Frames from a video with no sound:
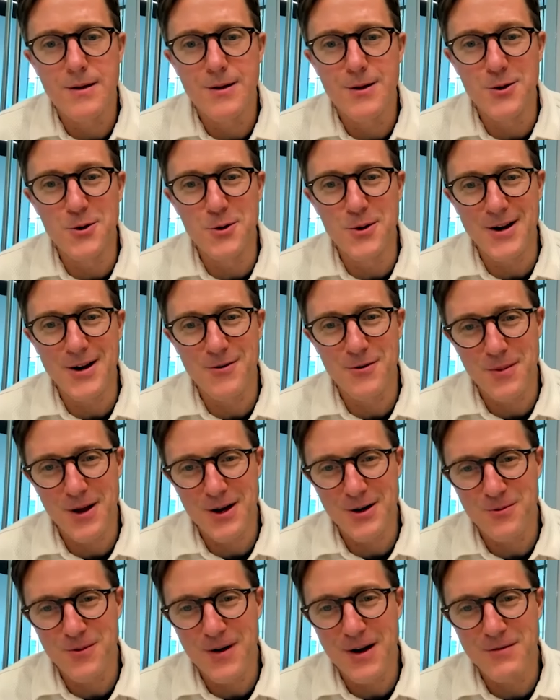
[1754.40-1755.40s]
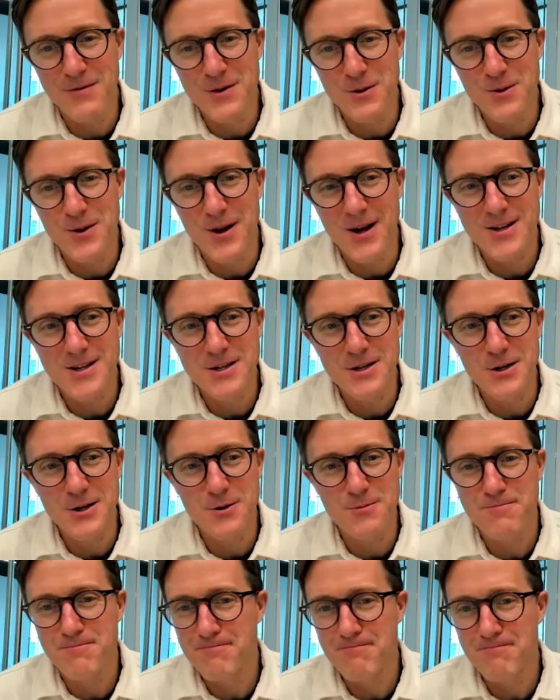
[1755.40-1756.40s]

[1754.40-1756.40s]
new incremental revenue next year.